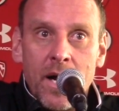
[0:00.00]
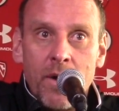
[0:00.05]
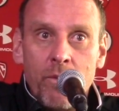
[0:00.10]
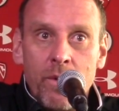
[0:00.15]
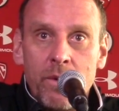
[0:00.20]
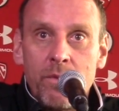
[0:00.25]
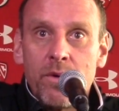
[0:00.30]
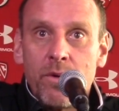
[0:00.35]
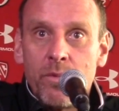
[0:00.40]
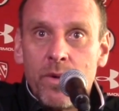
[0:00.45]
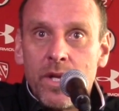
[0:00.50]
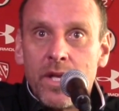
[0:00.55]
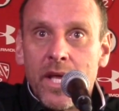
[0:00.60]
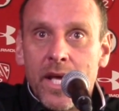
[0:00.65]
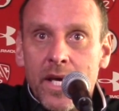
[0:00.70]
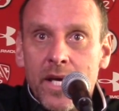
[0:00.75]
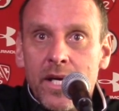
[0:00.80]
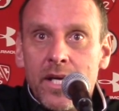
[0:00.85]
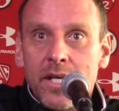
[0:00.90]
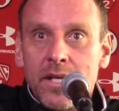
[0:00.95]
We were really
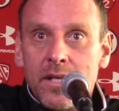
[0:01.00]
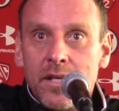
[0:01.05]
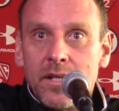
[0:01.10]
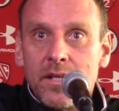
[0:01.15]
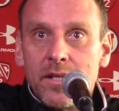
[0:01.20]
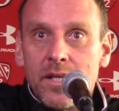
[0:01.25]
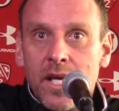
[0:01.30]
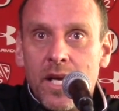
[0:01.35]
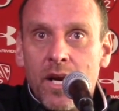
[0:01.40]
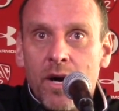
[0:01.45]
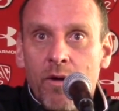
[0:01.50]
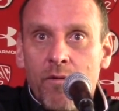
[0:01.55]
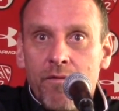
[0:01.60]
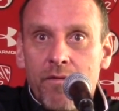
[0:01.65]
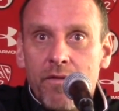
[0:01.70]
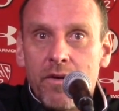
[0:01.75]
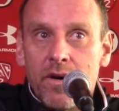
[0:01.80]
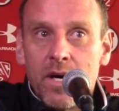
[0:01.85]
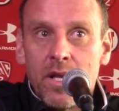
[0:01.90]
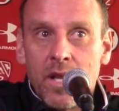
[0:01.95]
good,
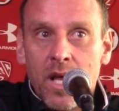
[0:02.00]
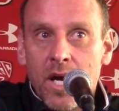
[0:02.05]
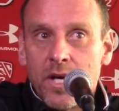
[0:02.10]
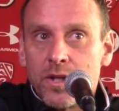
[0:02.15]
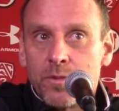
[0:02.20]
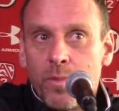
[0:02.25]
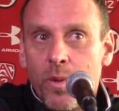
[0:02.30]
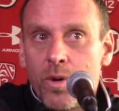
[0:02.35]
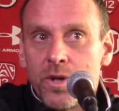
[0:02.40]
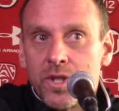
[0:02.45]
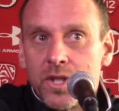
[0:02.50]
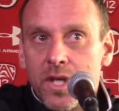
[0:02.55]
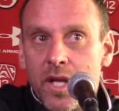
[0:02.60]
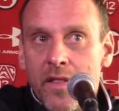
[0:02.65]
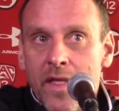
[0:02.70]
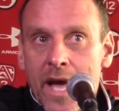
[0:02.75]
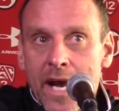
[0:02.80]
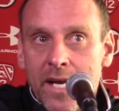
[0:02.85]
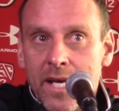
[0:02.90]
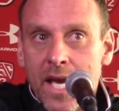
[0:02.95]
for a large portion of
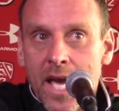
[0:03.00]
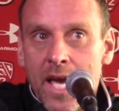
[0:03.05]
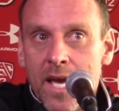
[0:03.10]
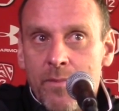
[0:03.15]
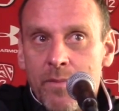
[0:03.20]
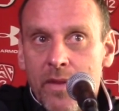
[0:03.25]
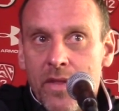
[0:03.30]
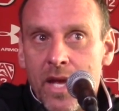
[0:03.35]
that game.